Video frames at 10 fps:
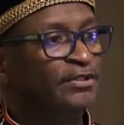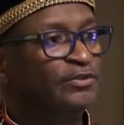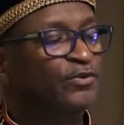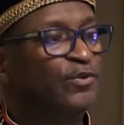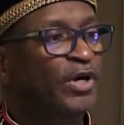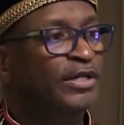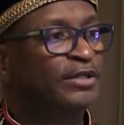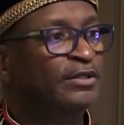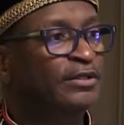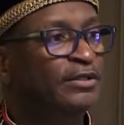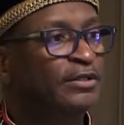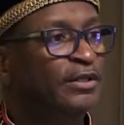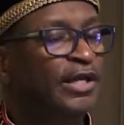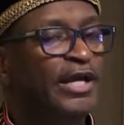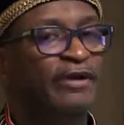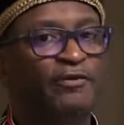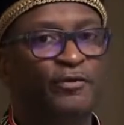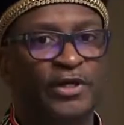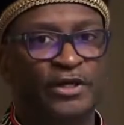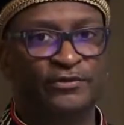to what
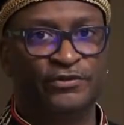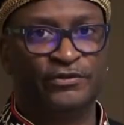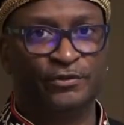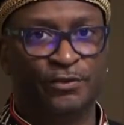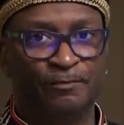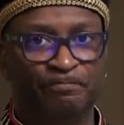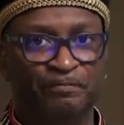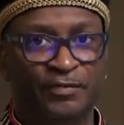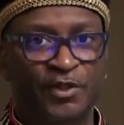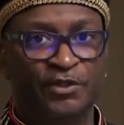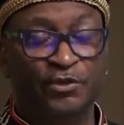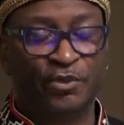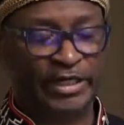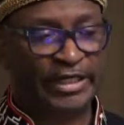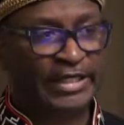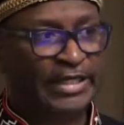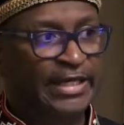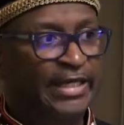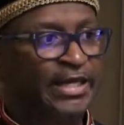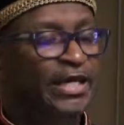everyone else is doing.
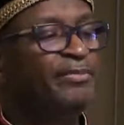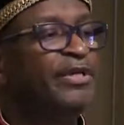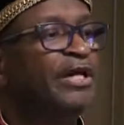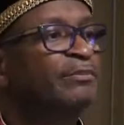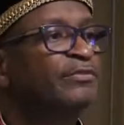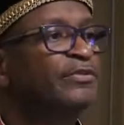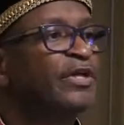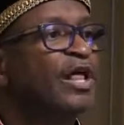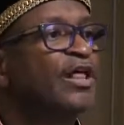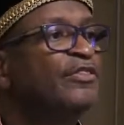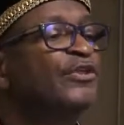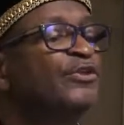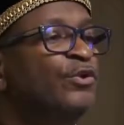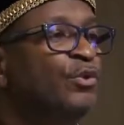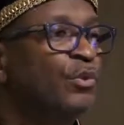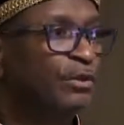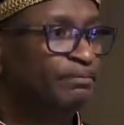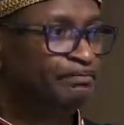It becomes the norm.